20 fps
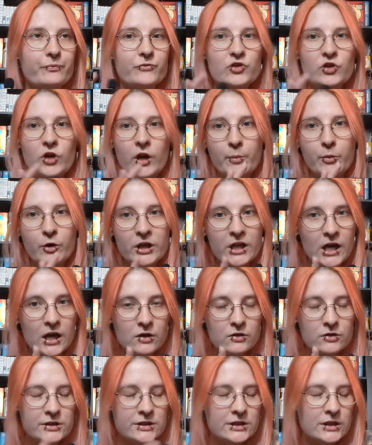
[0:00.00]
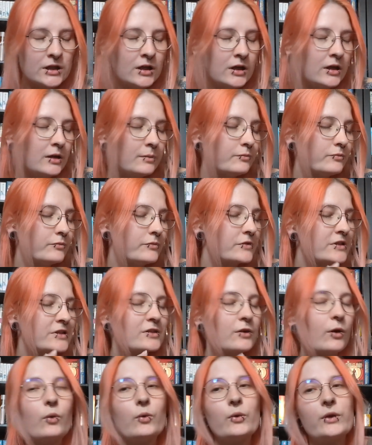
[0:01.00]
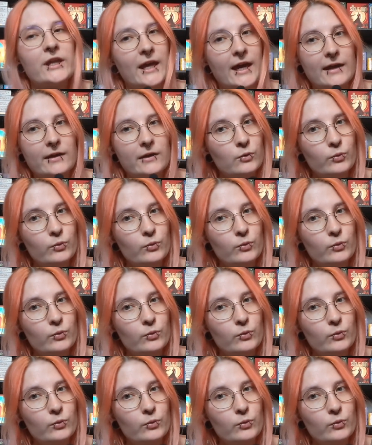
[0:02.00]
tripod out. So, yeah,